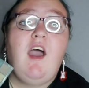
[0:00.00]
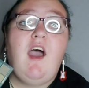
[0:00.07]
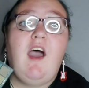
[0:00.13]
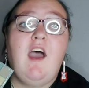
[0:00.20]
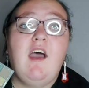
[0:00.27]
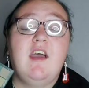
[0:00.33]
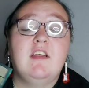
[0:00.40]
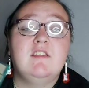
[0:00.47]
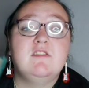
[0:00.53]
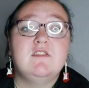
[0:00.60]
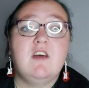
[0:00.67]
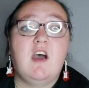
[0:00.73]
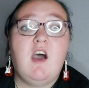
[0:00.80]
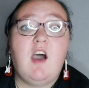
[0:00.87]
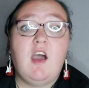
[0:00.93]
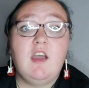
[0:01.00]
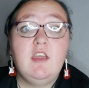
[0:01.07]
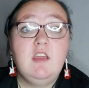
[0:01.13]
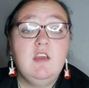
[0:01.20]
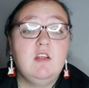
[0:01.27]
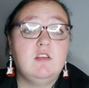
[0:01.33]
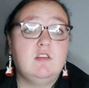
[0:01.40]
And
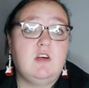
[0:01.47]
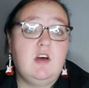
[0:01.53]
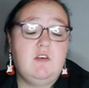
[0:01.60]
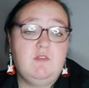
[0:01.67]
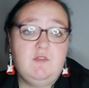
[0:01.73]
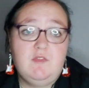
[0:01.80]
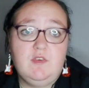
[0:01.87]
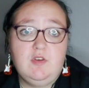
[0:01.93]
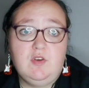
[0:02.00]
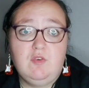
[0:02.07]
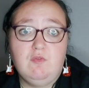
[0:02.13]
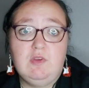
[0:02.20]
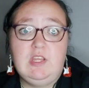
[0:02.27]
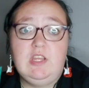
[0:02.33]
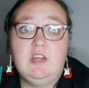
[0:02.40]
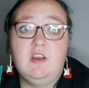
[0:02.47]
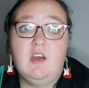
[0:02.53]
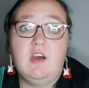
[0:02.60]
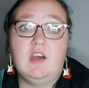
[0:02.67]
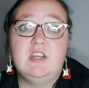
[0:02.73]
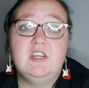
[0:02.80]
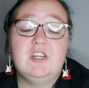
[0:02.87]
I love green
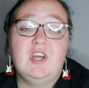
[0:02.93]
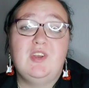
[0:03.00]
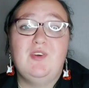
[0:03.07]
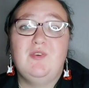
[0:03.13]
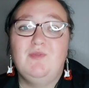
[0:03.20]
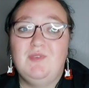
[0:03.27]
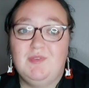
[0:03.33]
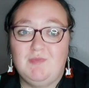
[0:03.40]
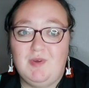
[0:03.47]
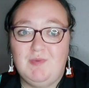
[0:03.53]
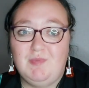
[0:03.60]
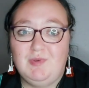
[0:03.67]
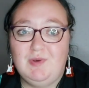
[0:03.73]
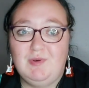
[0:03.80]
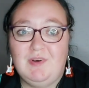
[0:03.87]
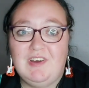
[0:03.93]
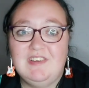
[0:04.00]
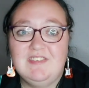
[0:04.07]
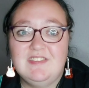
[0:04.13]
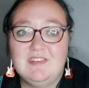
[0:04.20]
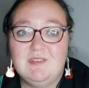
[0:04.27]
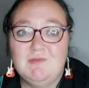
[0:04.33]
eyeshadow with my blue
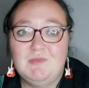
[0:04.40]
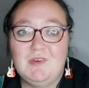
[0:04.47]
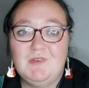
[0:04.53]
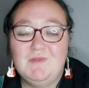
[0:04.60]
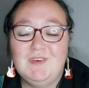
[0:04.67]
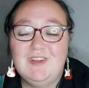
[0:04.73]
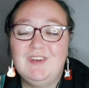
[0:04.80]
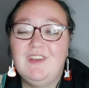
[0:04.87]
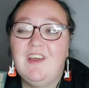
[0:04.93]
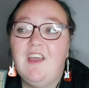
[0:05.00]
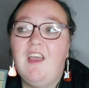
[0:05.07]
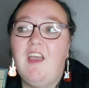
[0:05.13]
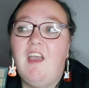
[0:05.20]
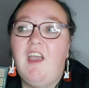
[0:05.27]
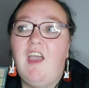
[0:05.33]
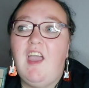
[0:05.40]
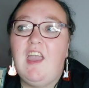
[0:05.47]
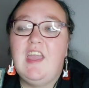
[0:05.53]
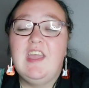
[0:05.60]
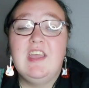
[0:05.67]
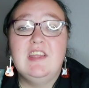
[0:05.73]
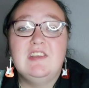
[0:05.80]
eyes at the moment.
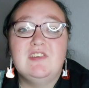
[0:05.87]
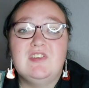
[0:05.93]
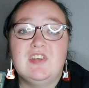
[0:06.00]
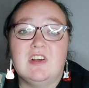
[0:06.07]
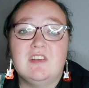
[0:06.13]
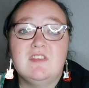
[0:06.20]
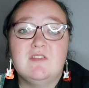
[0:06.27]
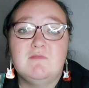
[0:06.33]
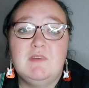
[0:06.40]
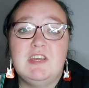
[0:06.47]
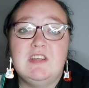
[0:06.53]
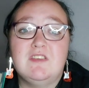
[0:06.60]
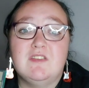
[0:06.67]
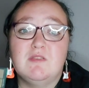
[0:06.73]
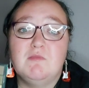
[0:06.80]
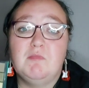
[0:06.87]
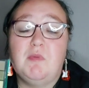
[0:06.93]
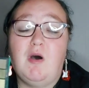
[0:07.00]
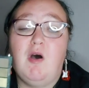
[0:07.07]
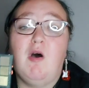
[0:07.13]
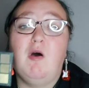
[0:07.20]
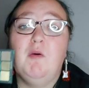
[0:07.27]
It just makes them
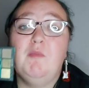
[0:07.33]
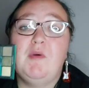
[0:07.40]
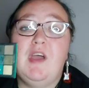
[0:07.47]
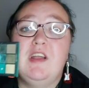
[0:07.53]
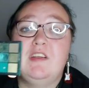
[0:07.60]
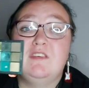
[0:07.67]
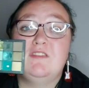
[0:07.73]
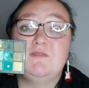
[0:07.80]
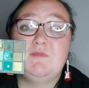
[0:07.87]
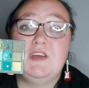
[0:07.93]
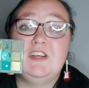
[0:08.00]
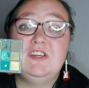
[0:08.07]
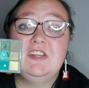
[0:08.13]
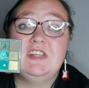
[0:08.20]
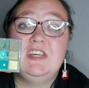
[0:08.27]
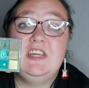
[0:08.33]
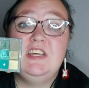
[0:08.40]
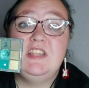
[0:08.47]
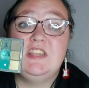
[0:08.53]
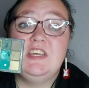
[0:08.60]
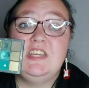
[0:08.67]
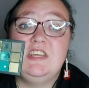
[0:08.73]
pop, and especially
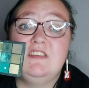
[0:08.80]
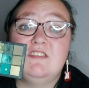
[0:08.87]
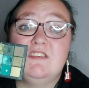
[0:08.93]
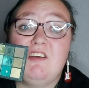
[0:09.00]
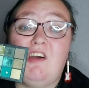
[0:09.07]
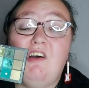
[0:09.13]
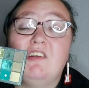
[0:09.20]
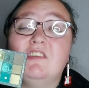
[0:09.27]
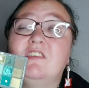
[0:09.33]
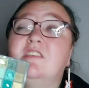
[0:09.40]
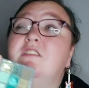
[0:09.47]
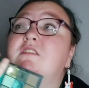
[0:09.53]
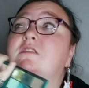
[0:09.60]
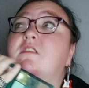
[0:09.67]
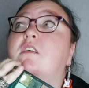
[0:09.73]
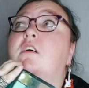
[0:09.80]
these colours.